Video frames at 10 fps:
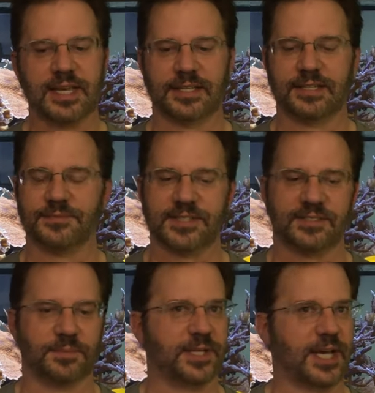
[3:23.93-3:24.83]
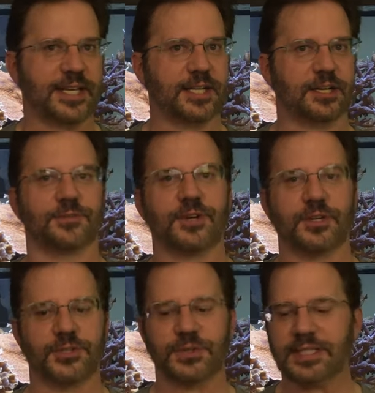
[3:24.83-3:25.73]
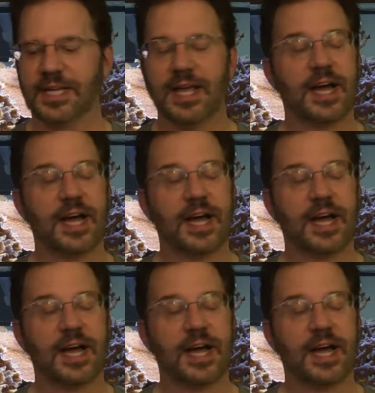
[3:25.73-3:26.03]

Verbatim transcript: And if it's something I can cover, I'll do it.